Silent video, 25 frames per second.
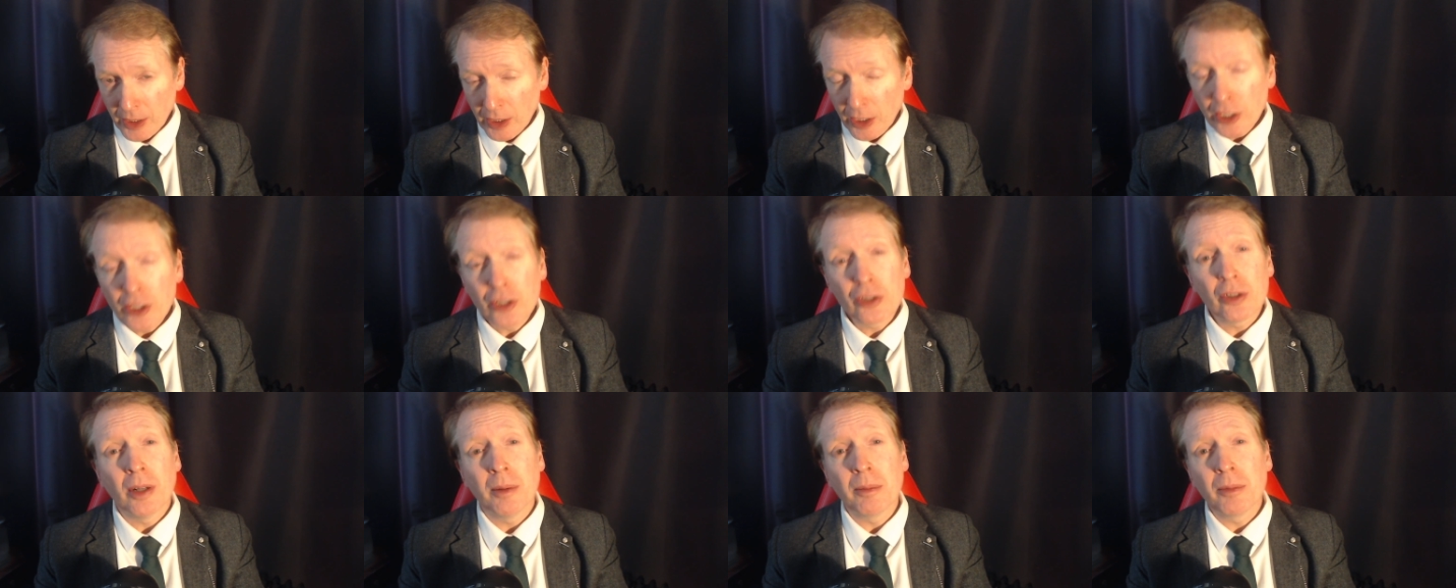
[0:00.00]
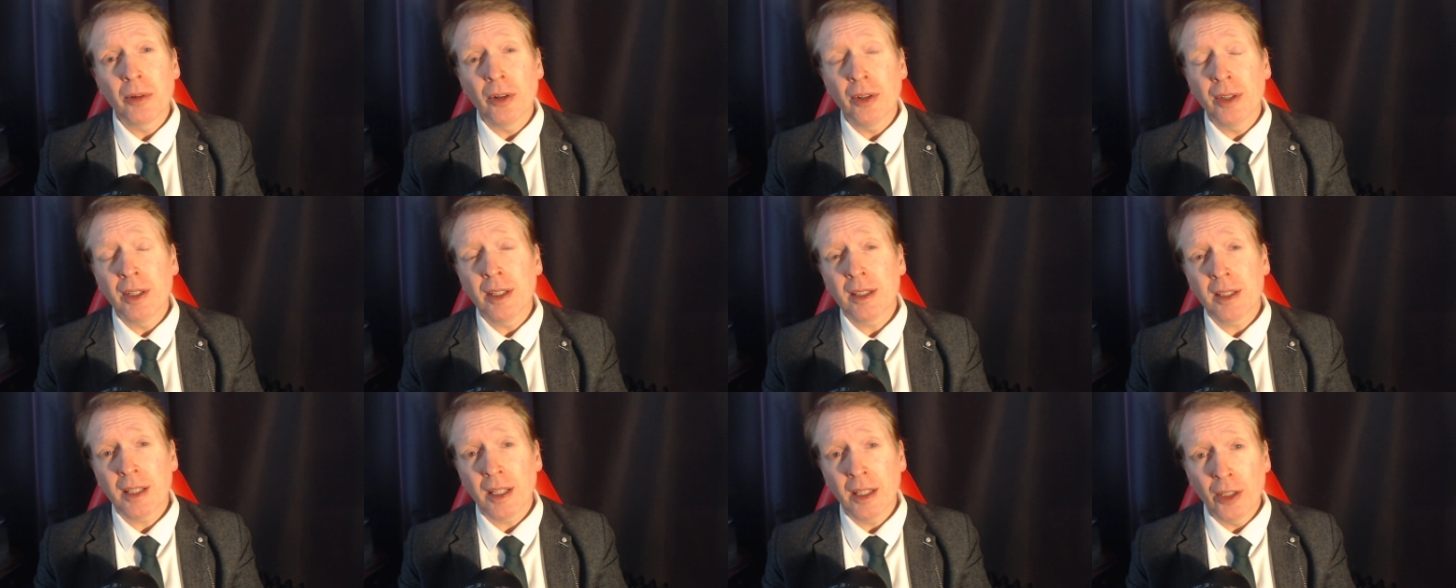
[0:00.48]
So, I'm going to
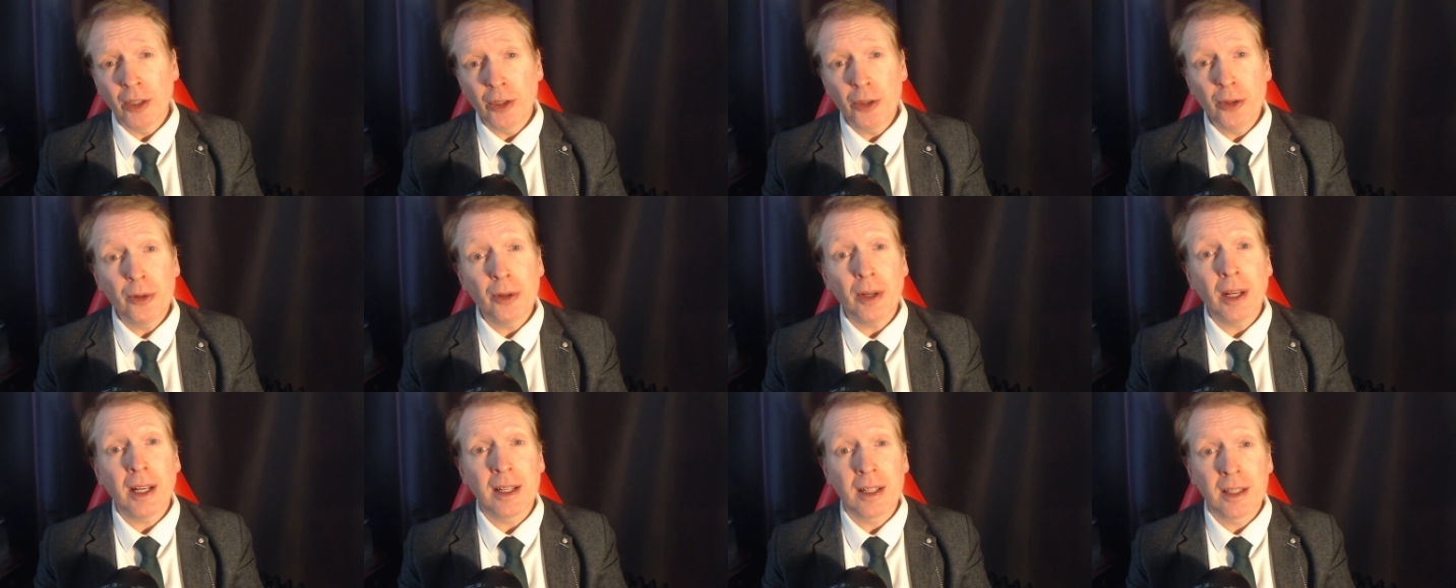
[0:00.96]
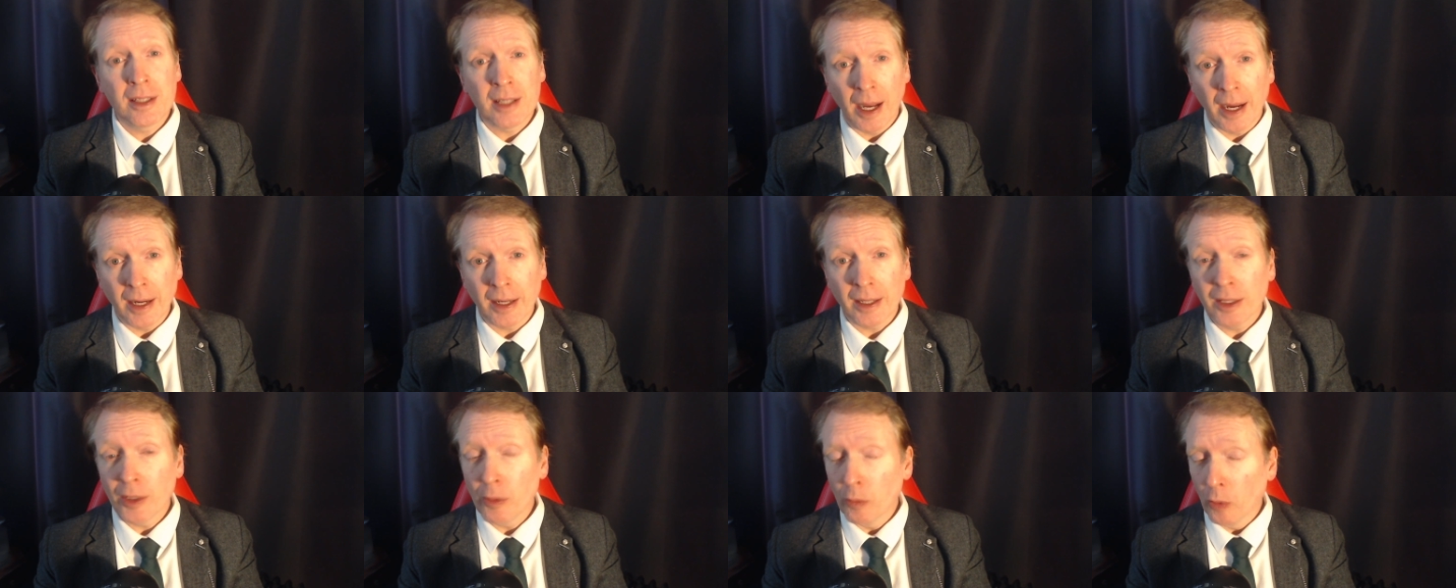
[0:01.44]
tell you
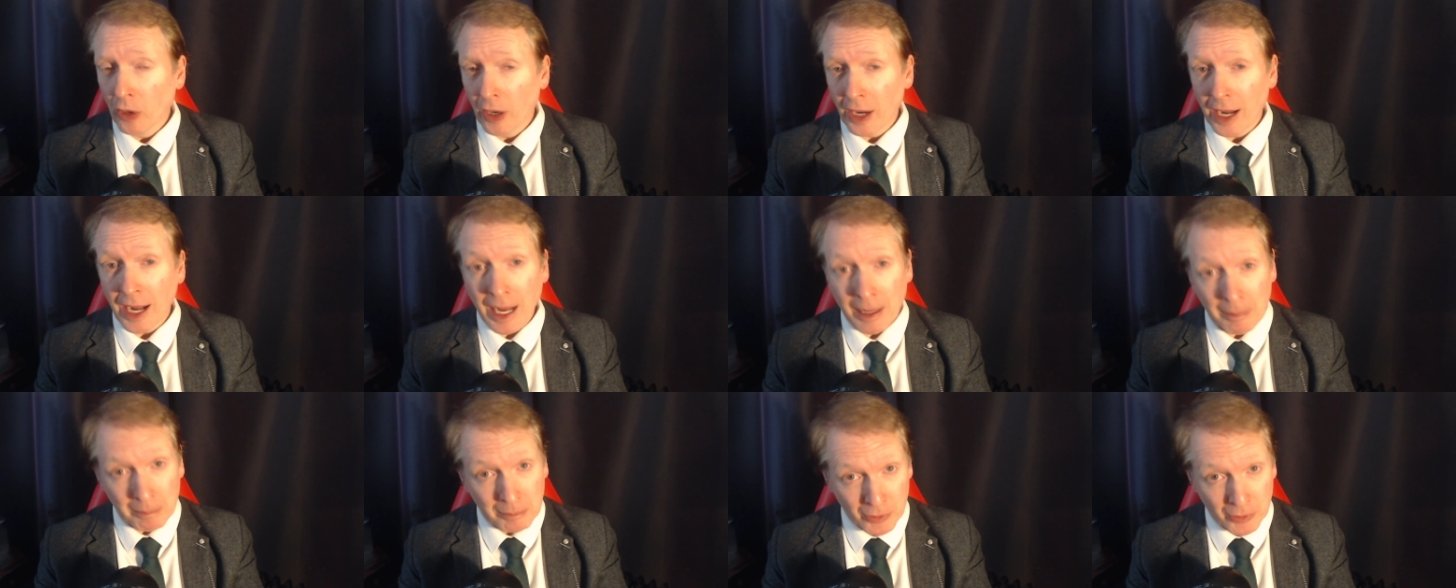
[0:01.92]
exactly what I'm